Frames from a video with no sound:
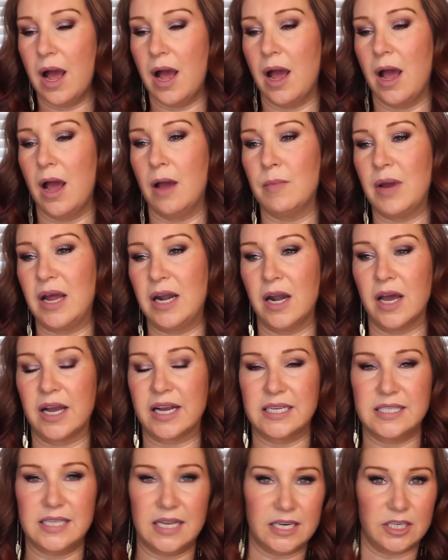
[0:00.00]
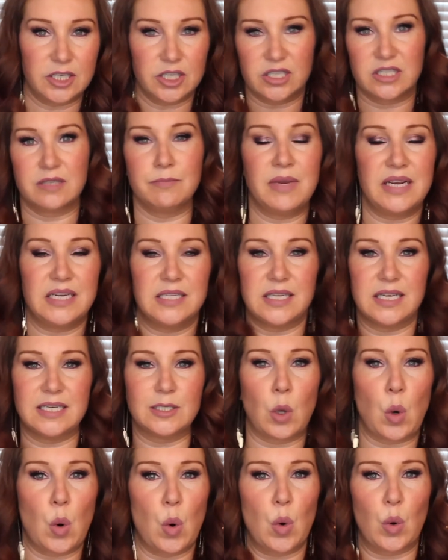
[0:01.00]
And like I said, it just means it's